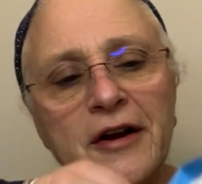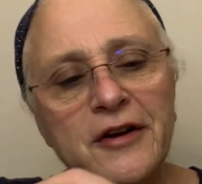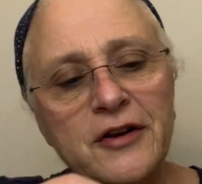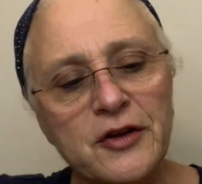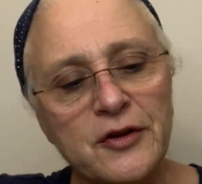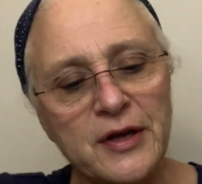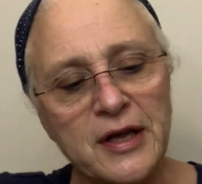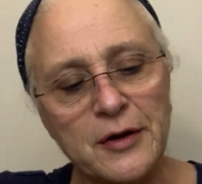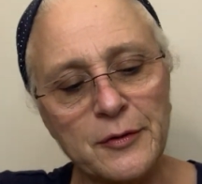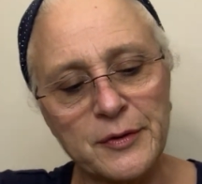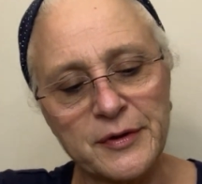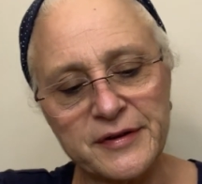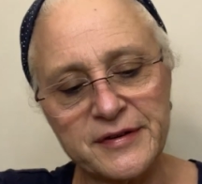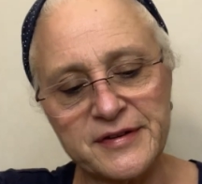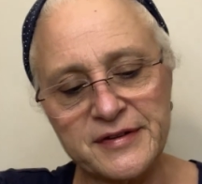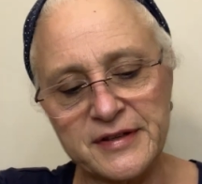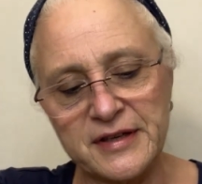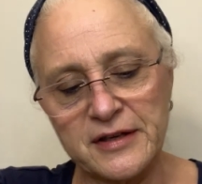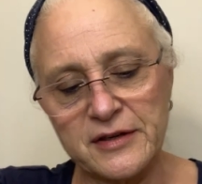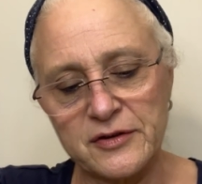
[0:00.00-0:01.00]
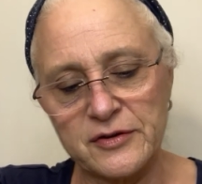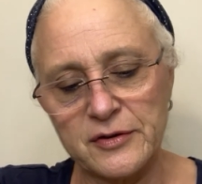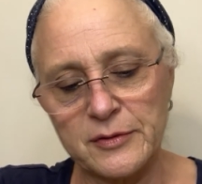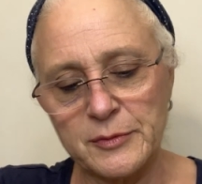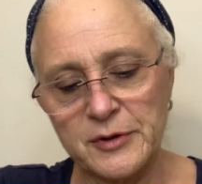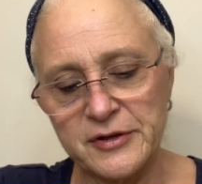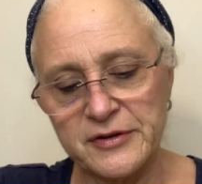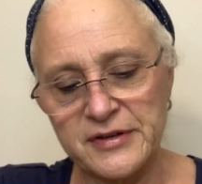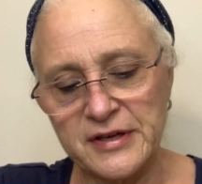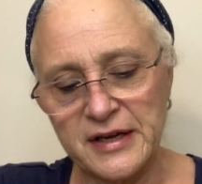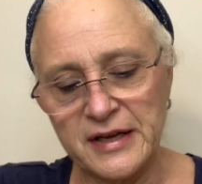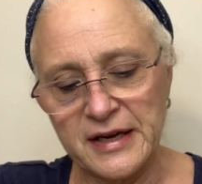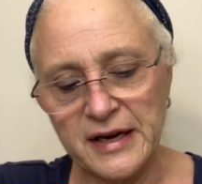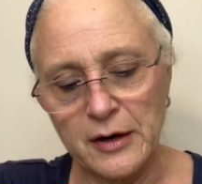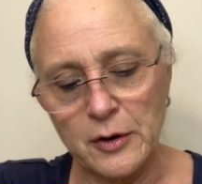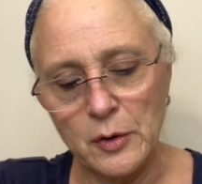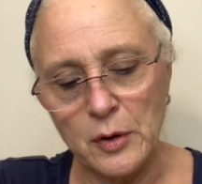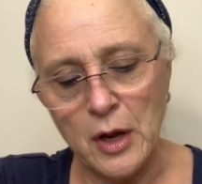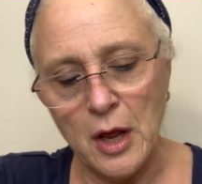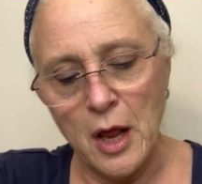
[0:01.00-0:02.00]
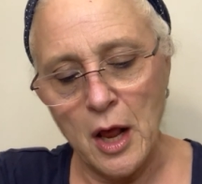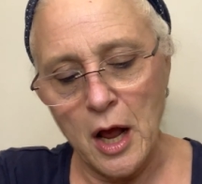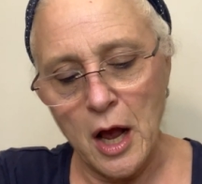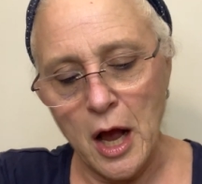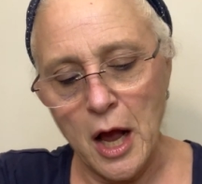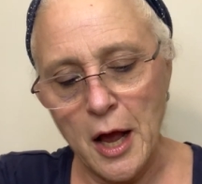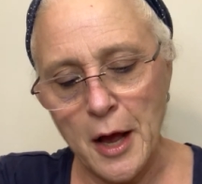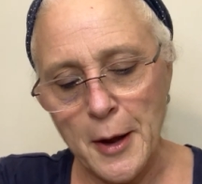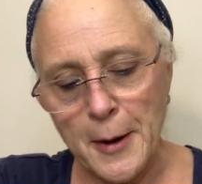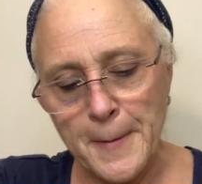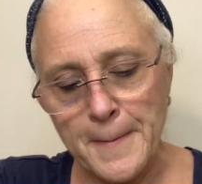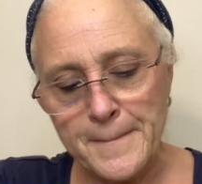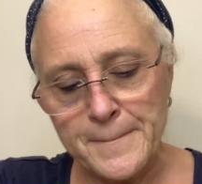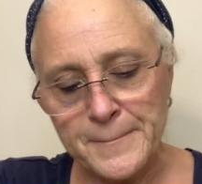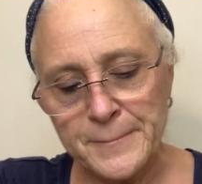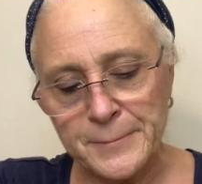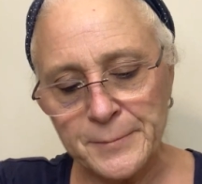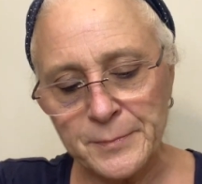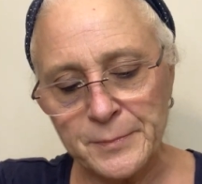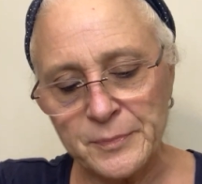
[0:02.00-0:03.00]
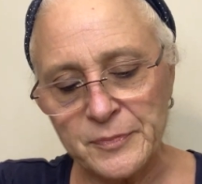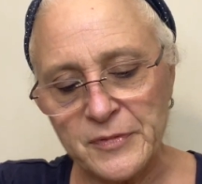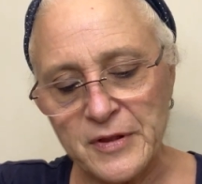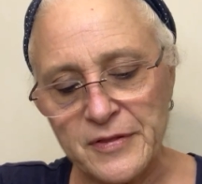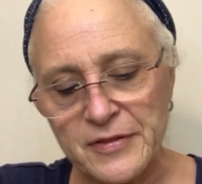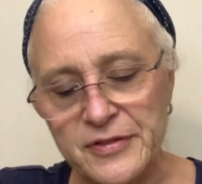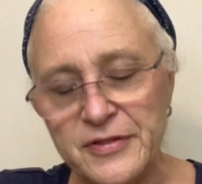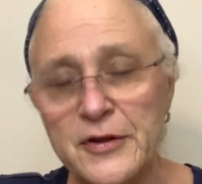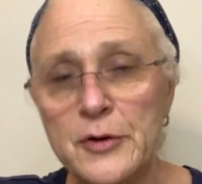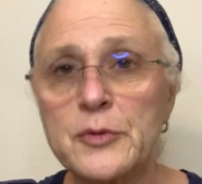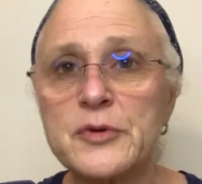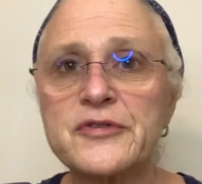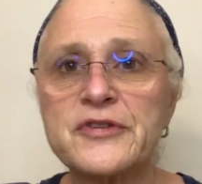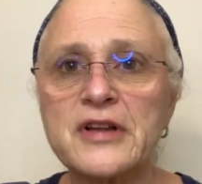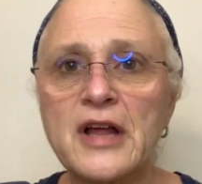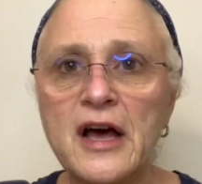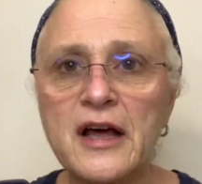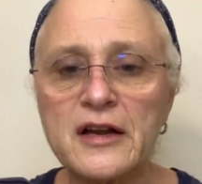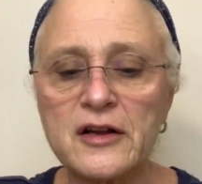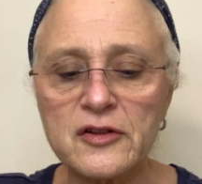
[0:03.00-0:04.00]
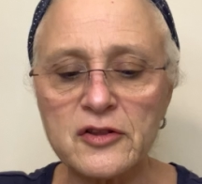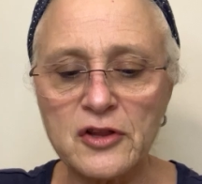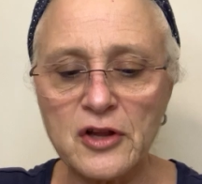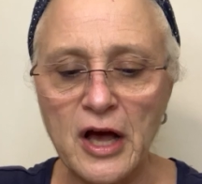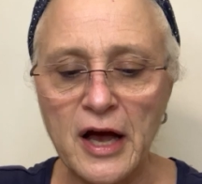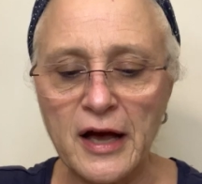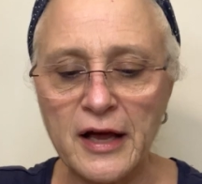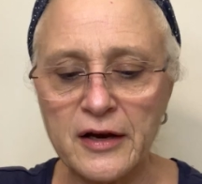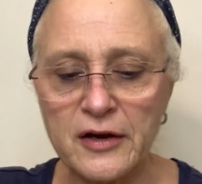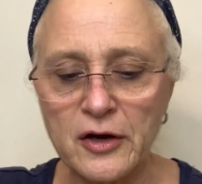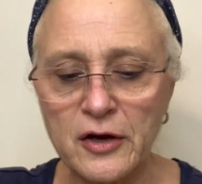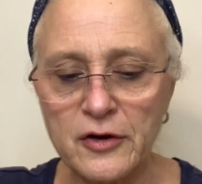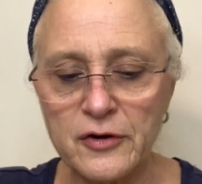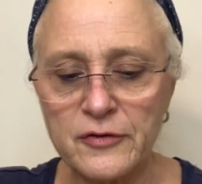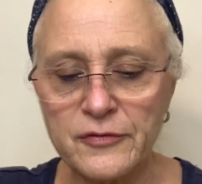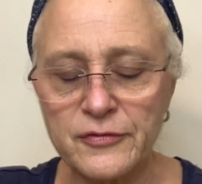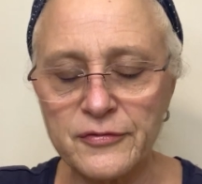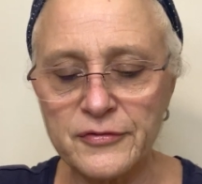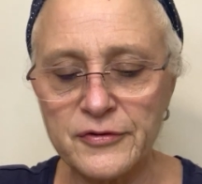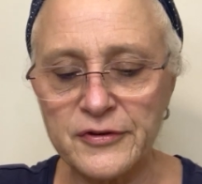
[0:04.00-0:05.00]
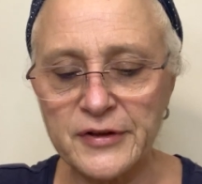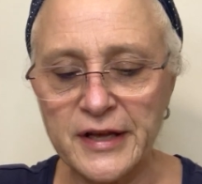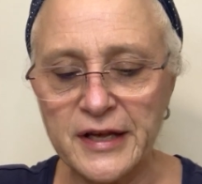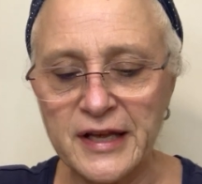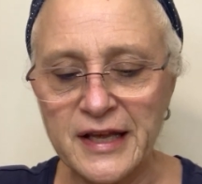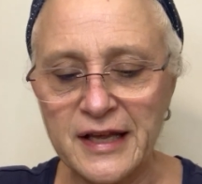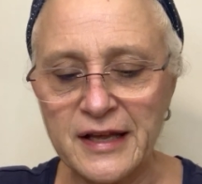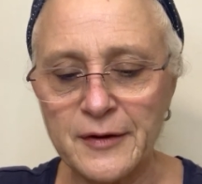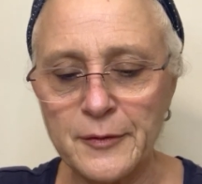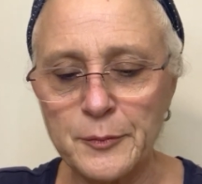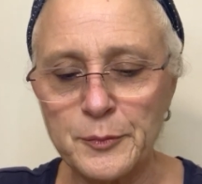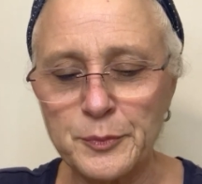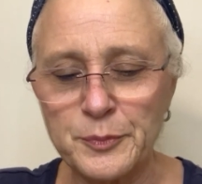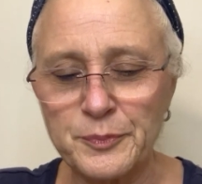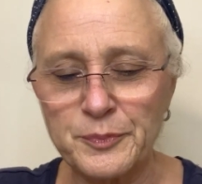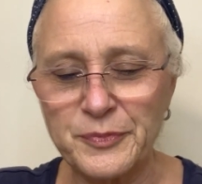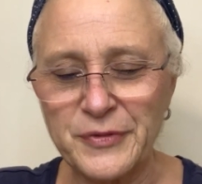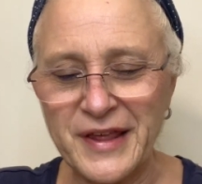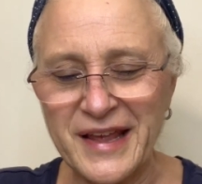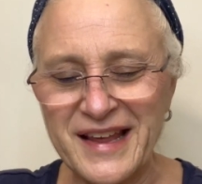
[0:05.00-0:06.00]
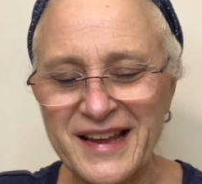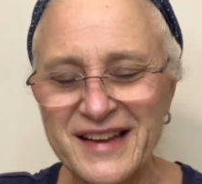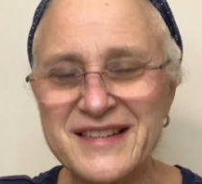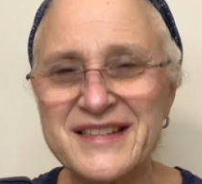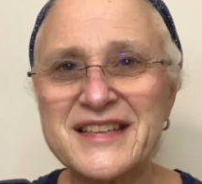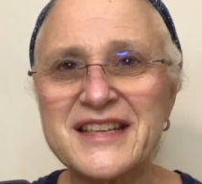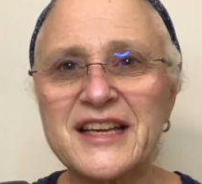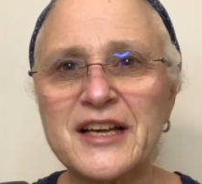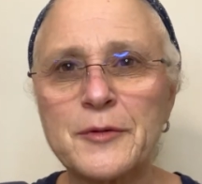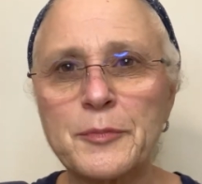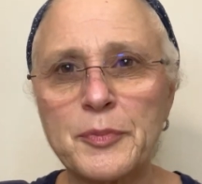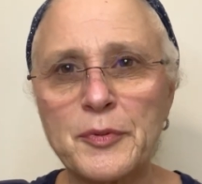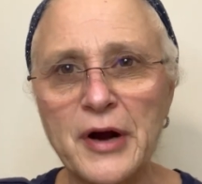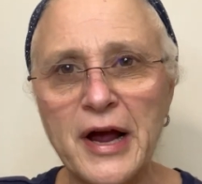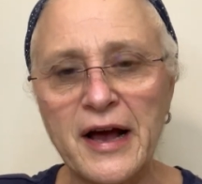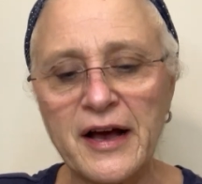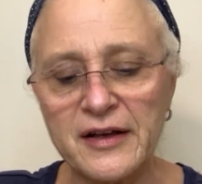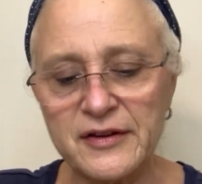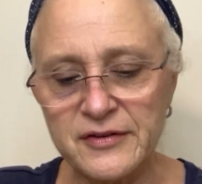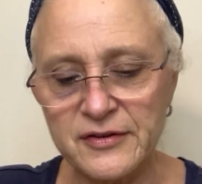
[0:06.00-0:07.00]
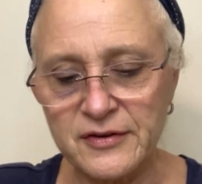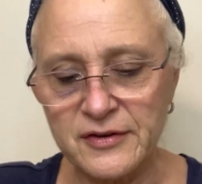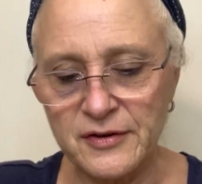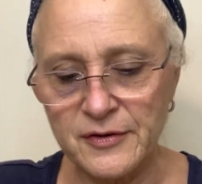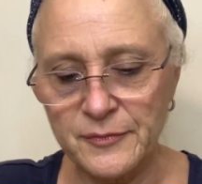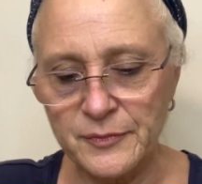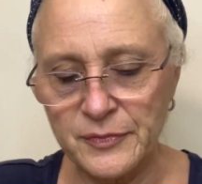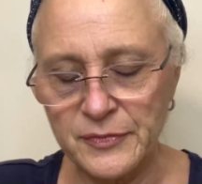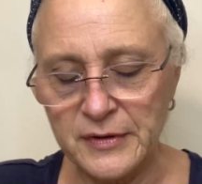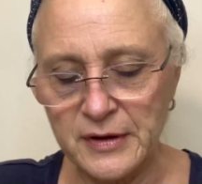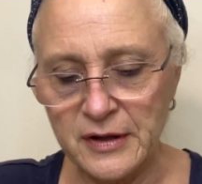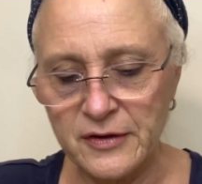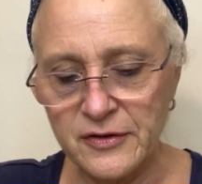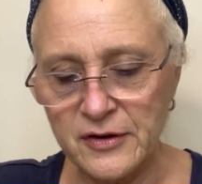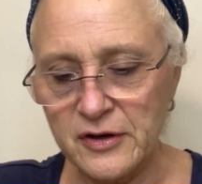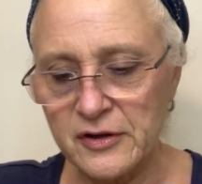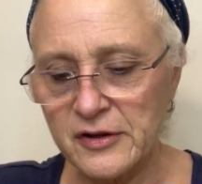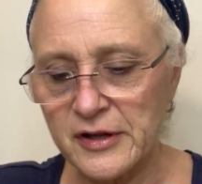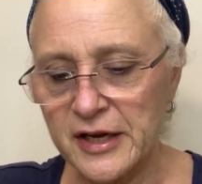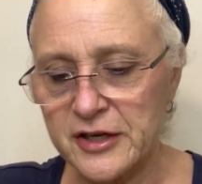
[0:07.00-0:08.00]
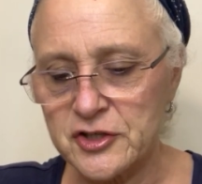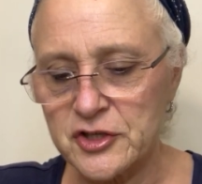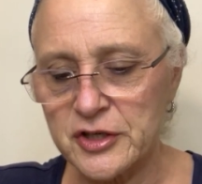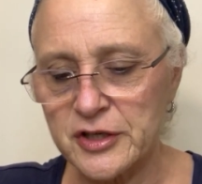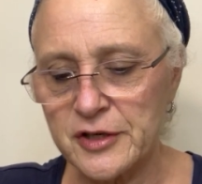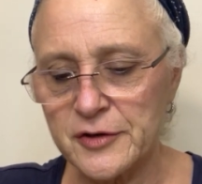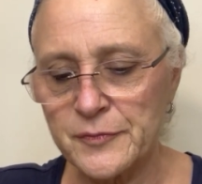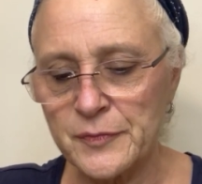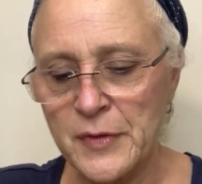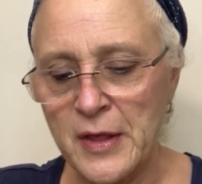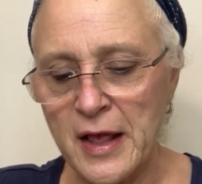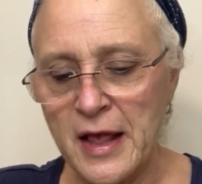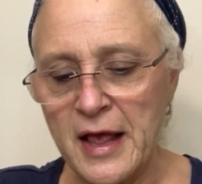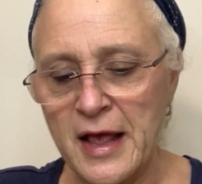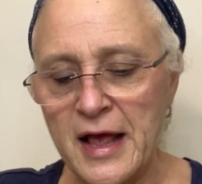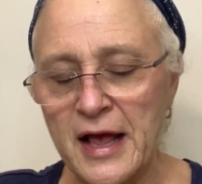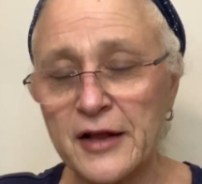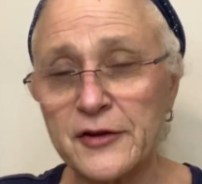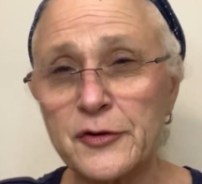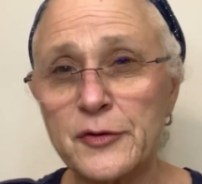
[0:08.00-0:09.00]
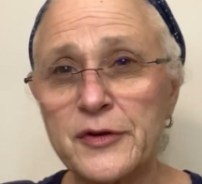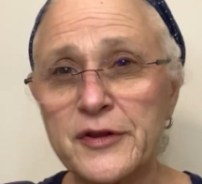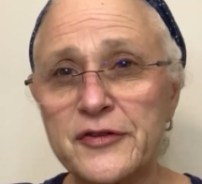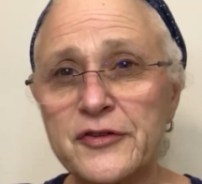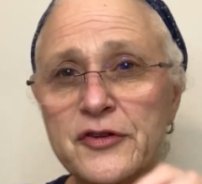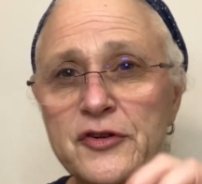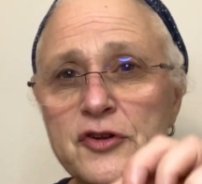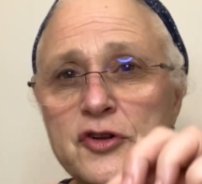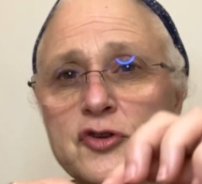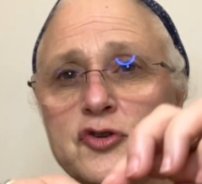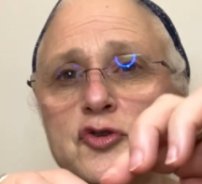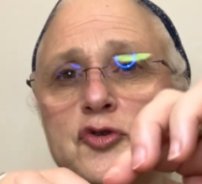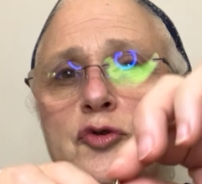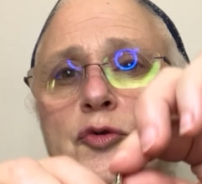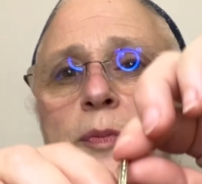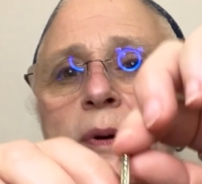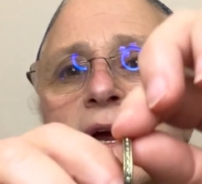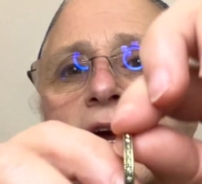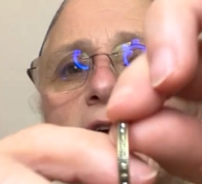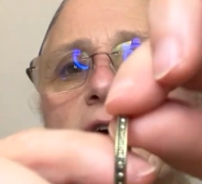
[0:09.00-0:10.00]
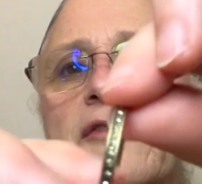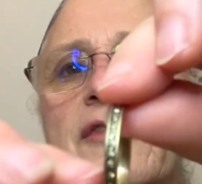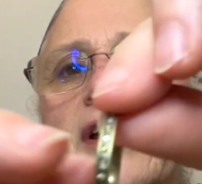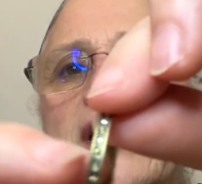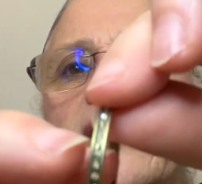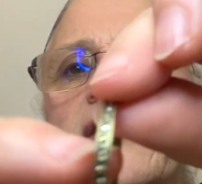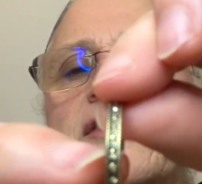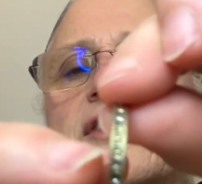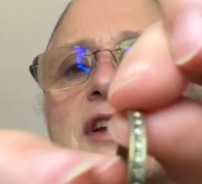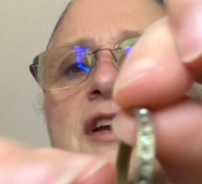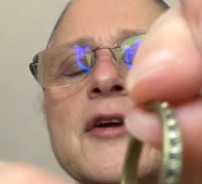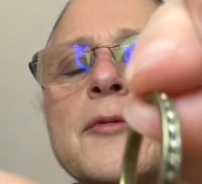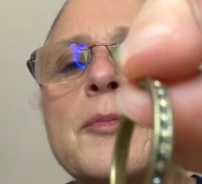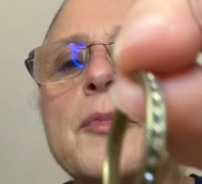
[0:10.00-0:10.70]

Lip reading: you can't really see it, so I'm going to take it out. There was not a lot of like the antique brass in the collection. And so this is a new pair of antique